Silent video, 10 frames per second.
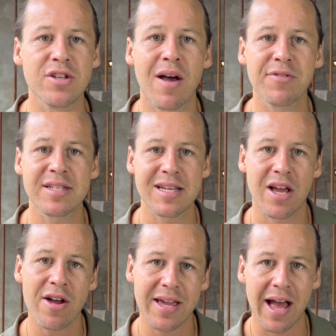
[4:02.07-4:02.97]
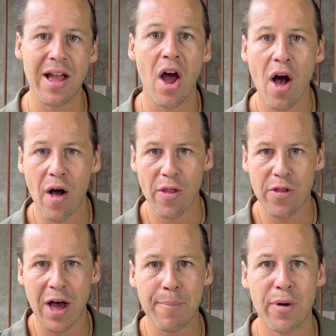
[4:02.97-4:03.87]
You have to see, okay,
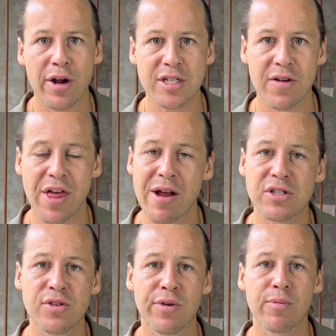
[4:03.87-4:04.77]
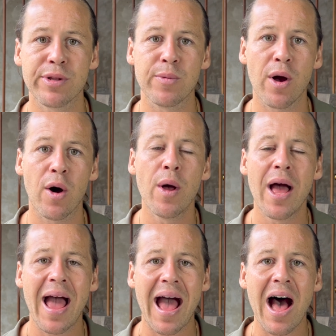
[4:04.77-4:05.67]
that product over there is doing really well.
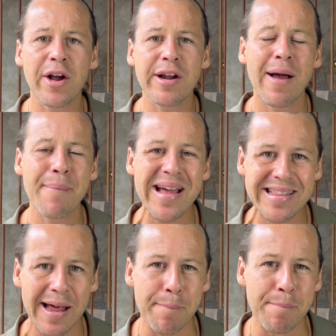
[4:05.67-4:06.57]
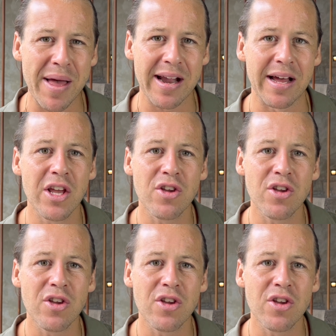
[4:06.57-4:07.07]
How can I make that better?